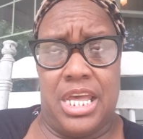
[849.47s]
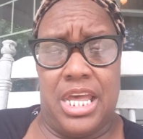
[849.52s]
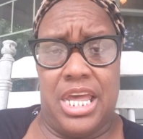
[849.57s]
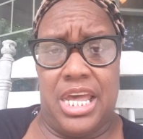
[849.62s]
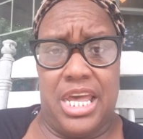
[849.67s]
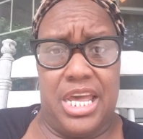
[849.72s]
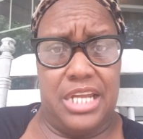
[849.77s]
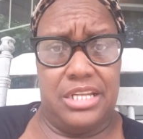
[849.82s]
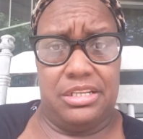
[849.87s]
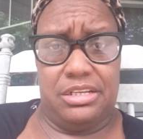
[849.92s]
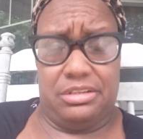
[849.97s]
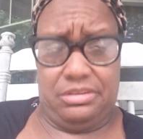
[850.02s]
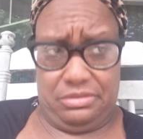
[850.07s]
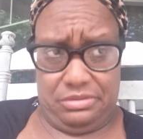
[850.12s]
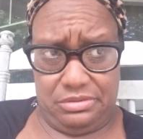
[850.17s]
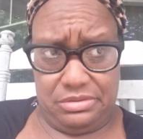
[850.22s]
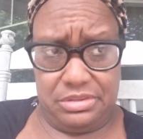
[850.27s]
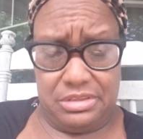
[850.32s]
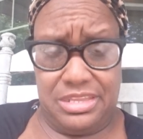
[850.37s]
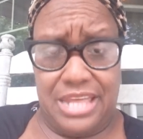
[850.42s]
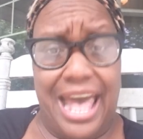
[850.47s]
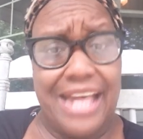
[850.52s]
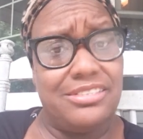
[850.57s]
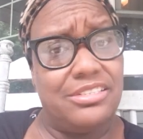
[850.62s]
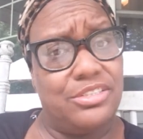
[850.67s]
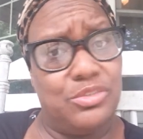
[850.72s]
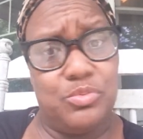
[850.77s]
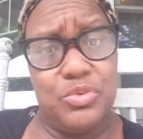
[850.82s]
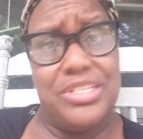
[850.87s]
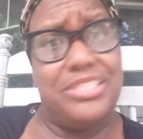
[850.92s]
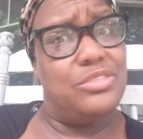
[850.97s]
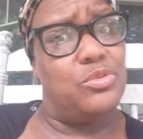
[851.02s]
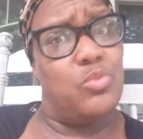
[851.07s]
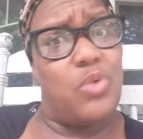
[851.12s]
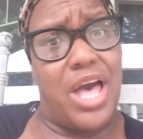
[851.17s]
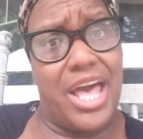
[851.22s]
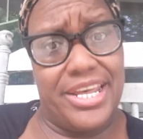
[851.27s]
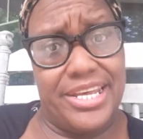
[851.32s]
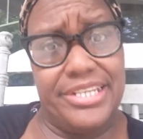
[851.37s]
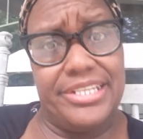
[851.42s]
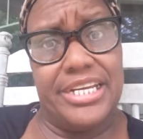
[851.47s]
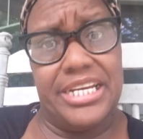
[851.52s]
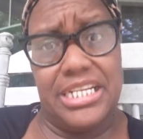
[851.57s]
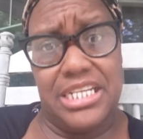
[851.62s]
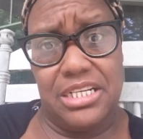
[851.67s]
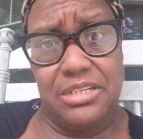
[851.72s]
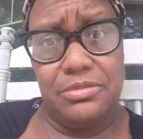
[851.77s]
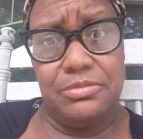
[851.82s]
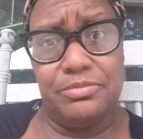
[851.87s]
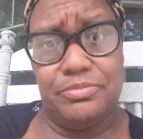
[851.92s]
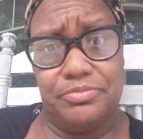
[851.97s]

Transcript: And that's the reason why he did it.